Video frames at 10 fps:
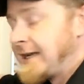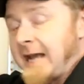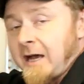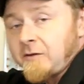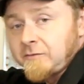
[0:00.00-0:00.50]

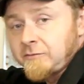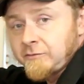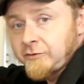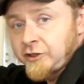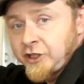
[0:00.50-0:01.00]
Now,
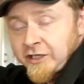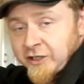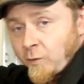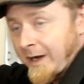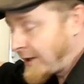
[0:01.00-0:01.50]

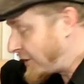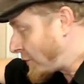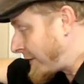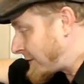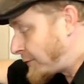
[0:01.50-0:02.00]
judging where you're
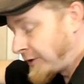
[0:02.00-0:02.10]
going to